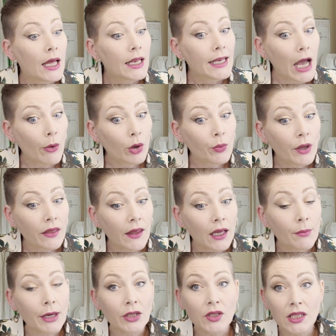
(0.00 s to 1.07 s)
Now, when we think
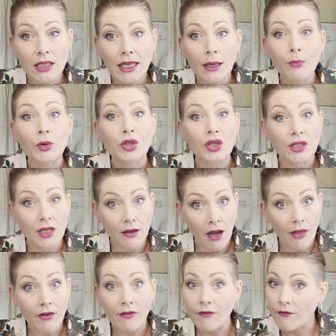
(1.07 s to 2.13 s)
about sleep, which is
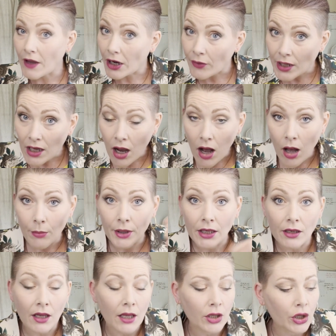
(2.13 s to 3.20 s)
another very
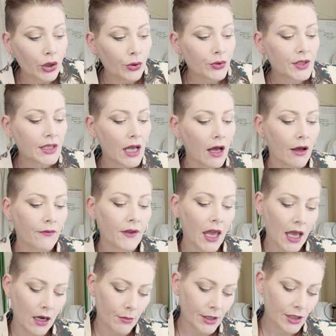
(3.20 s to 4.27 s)
common use of
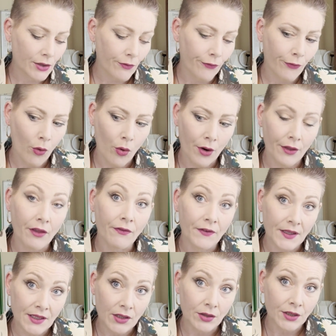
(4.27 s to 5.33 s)
cannabis for the
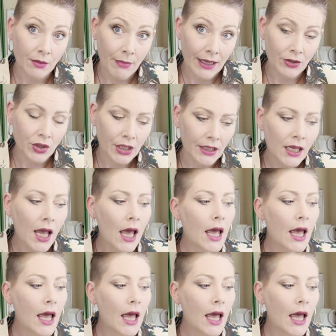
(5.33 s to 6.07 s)
physical dimension,